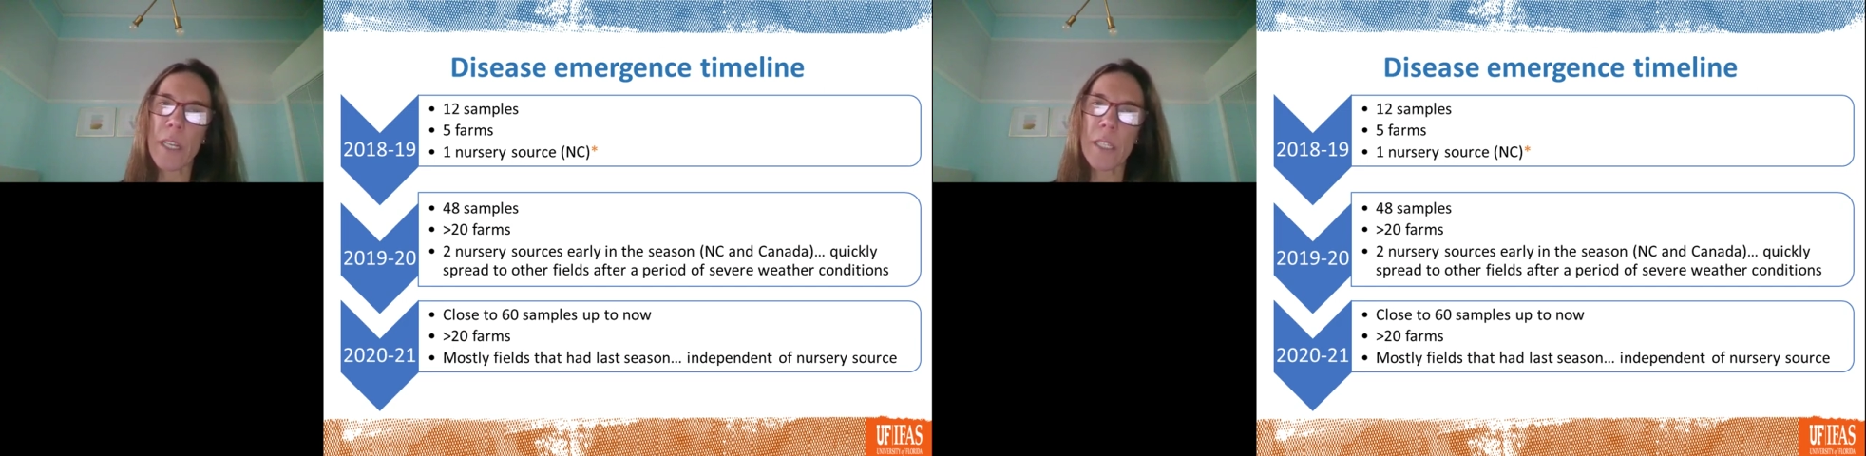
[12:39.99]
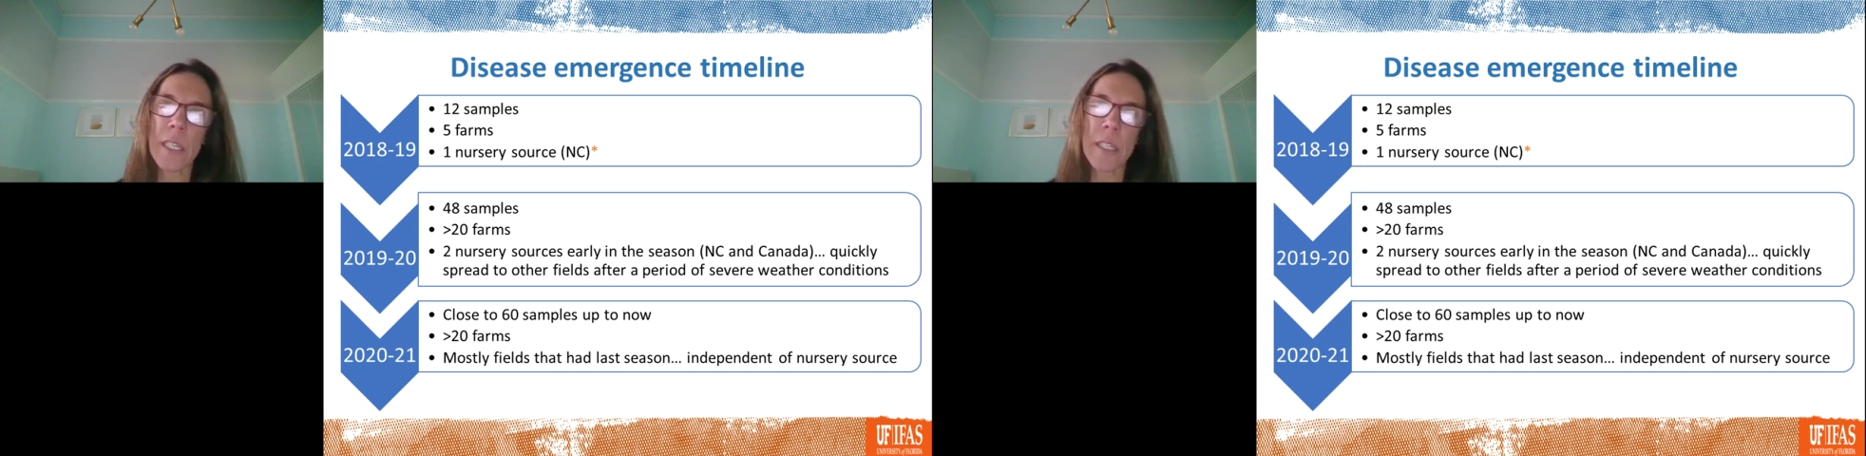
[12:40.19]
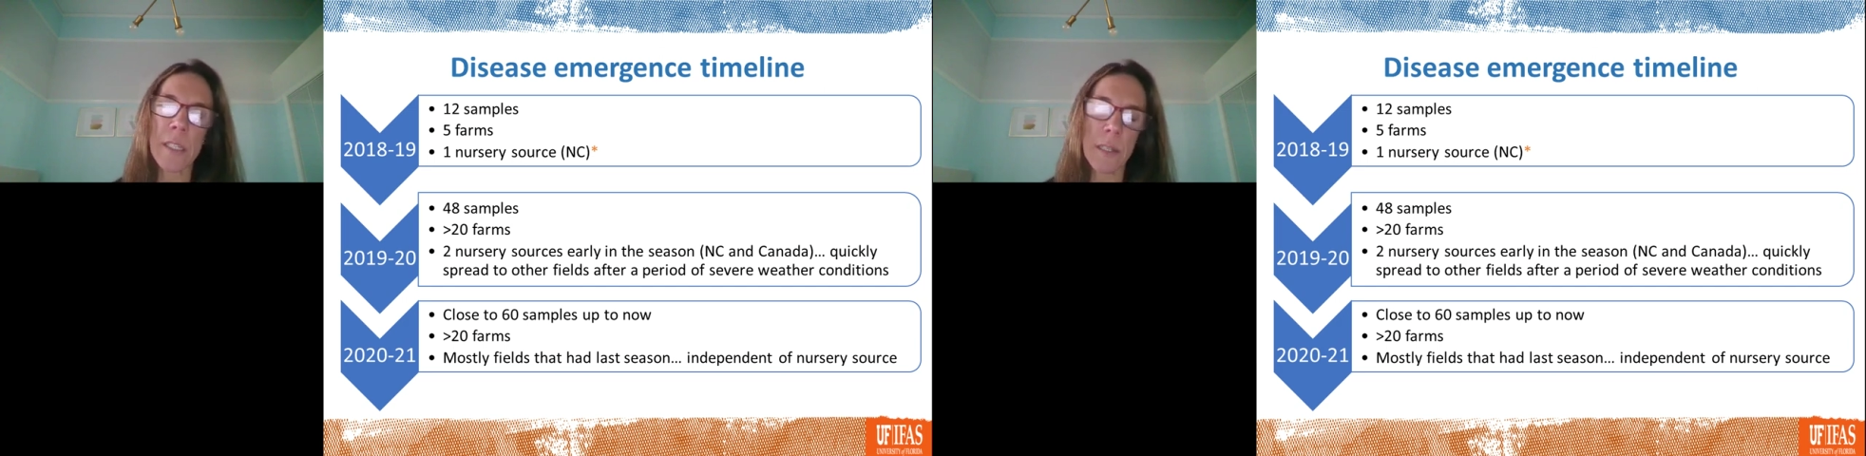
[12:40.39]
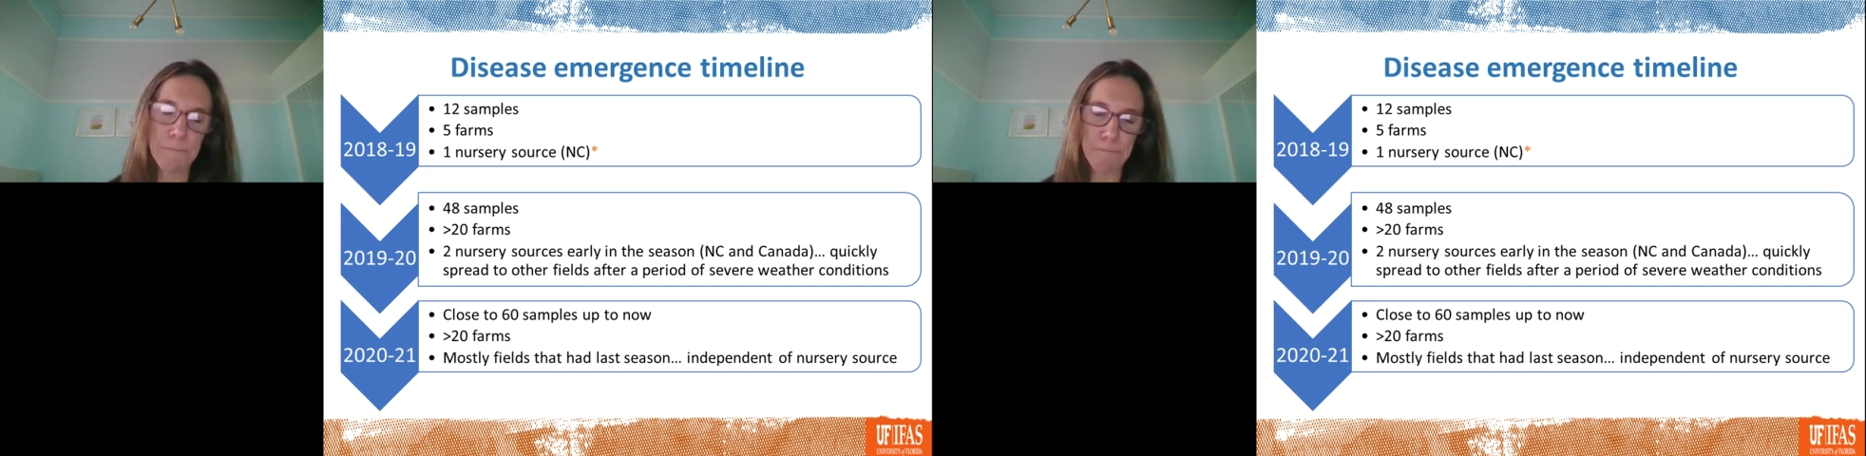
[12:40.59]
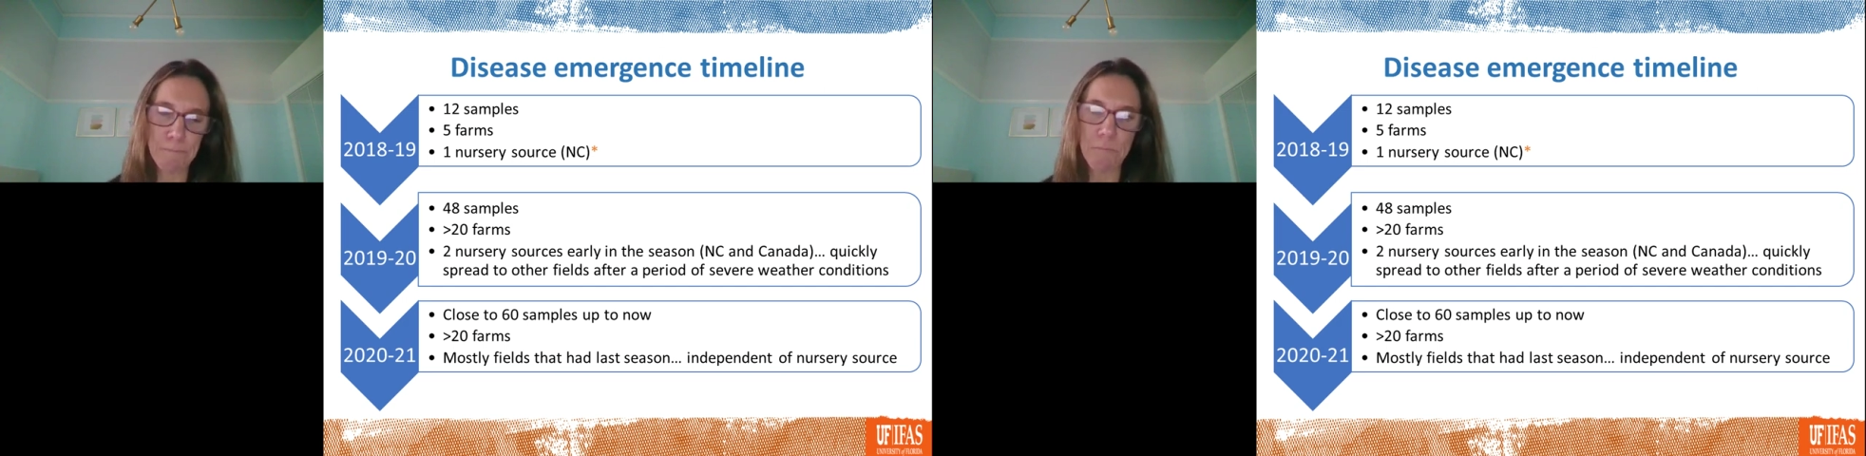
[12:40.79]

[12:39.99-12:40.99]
season,